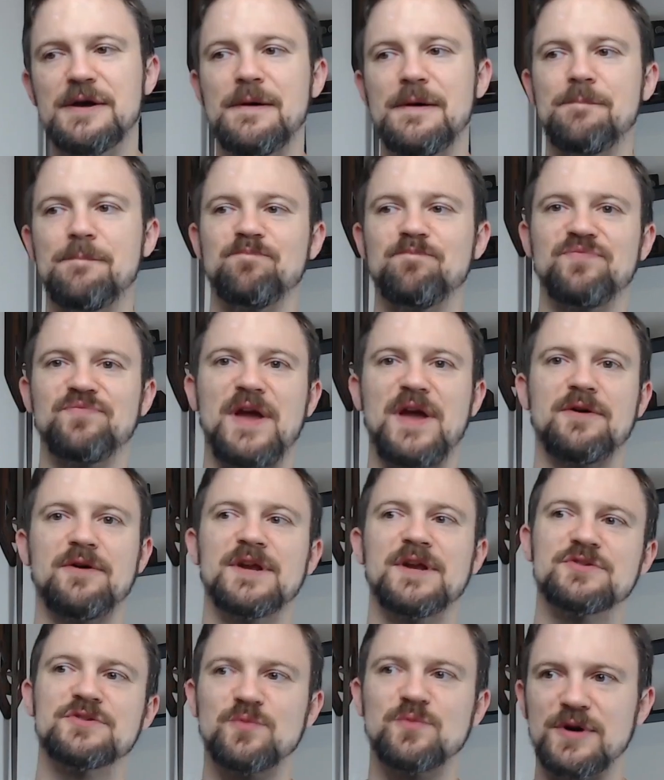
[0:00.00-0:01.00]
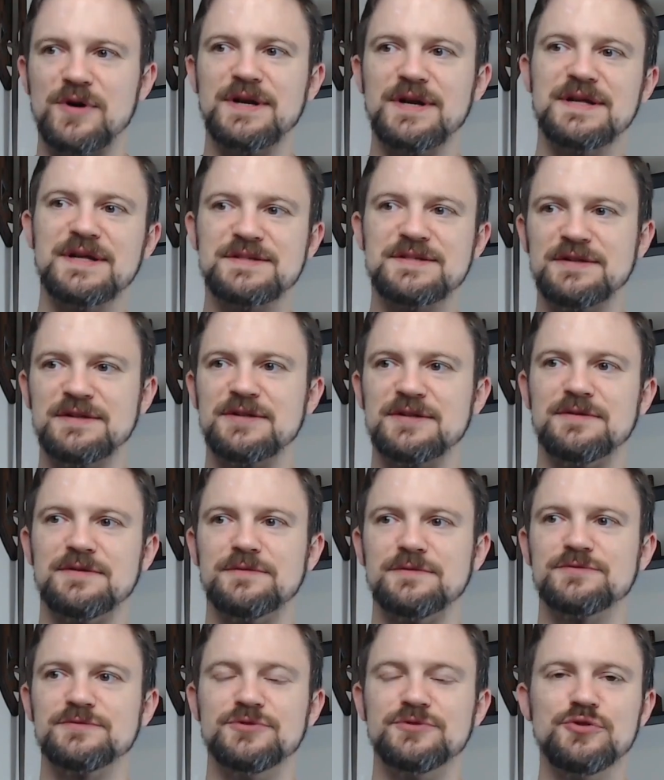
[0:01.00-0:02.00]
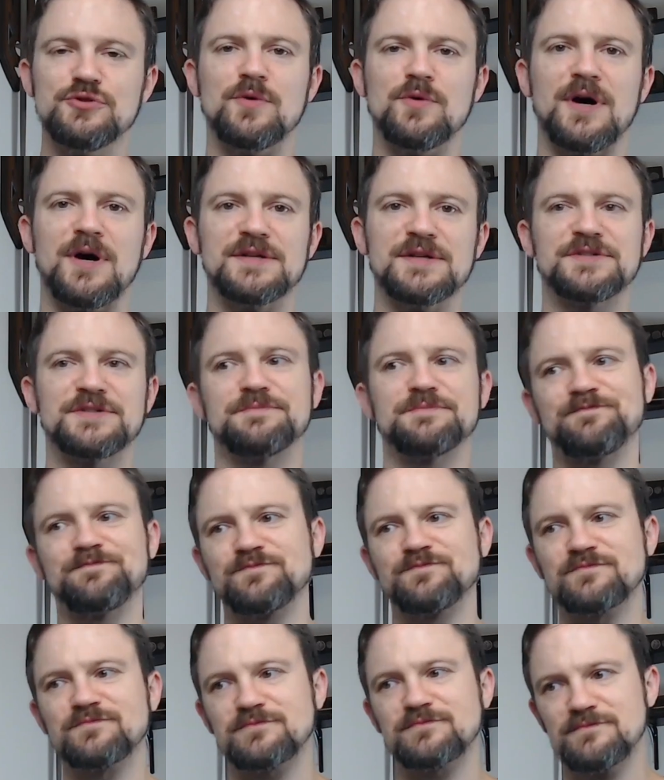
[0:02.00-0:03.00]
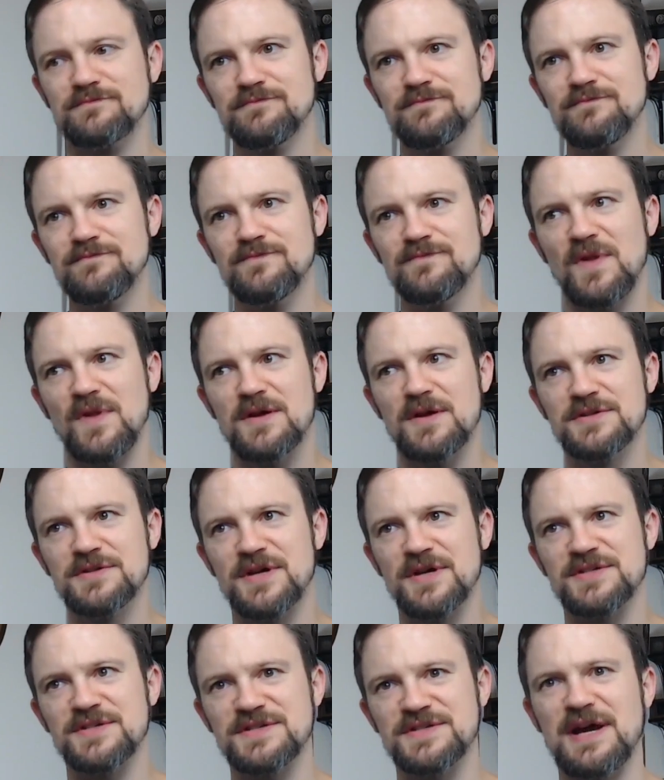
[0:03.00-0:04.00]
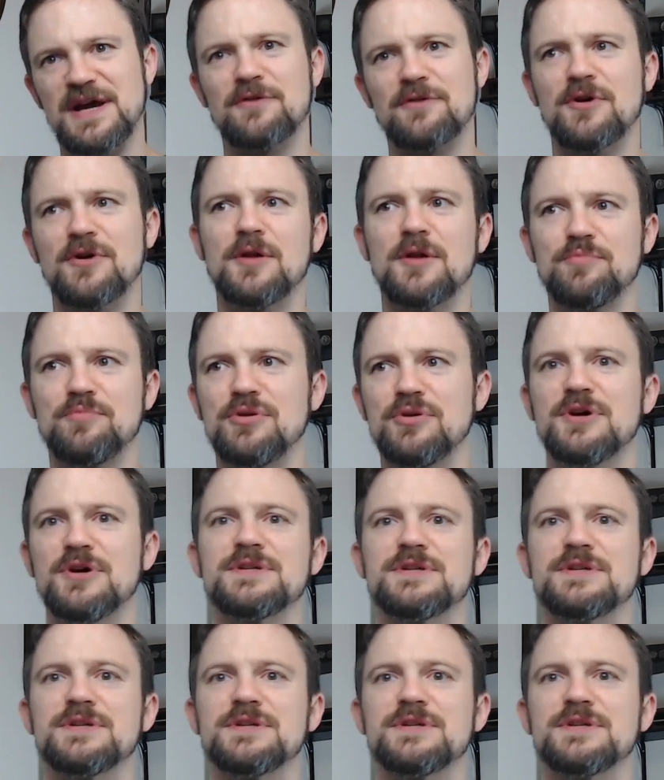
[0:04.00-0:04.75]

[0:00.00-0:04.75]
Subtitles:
Now, here's where it gets a little nuanced. Does Sauron put